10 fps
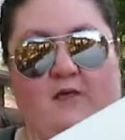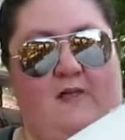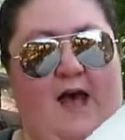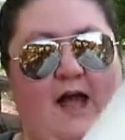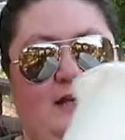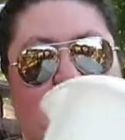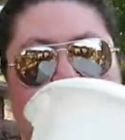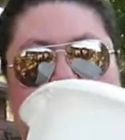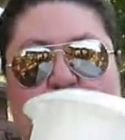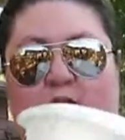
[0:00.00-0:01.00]
that
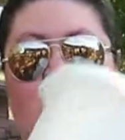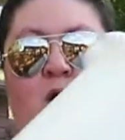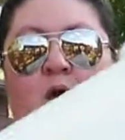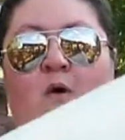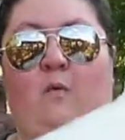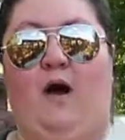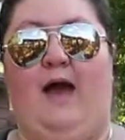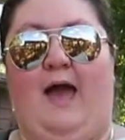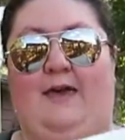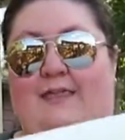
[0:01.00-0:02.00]
is
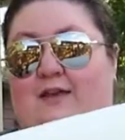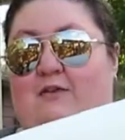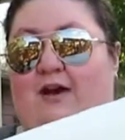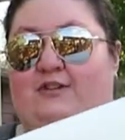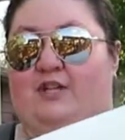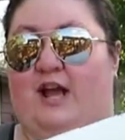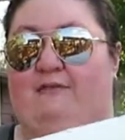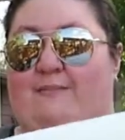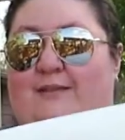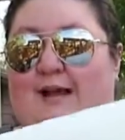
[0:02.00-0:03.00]
why I think you guys should
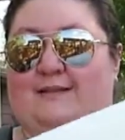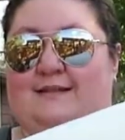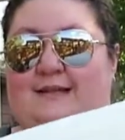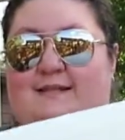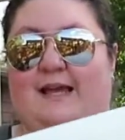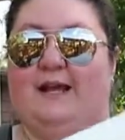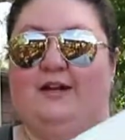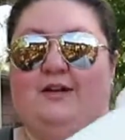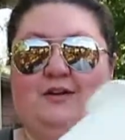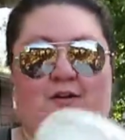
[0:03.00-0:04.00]
have a plastic
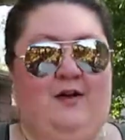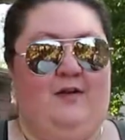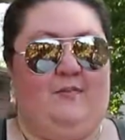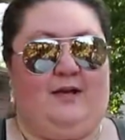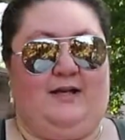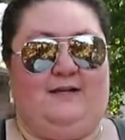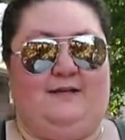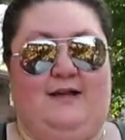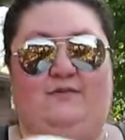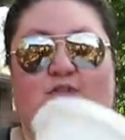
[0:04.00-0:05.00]
container, because
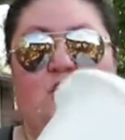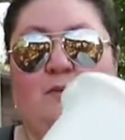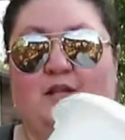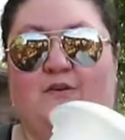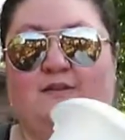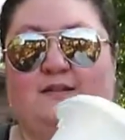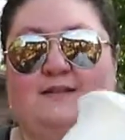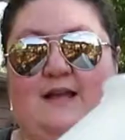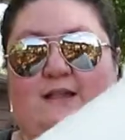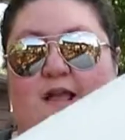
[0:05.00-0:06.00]
they have so many
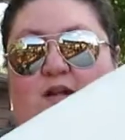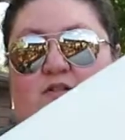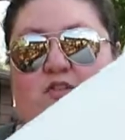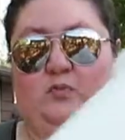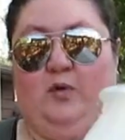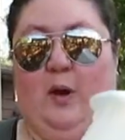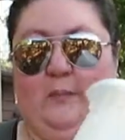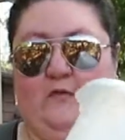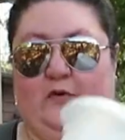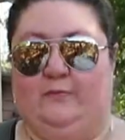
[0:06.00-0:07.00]
uses and they are super
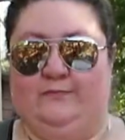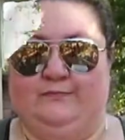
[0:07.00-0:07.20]
helpful.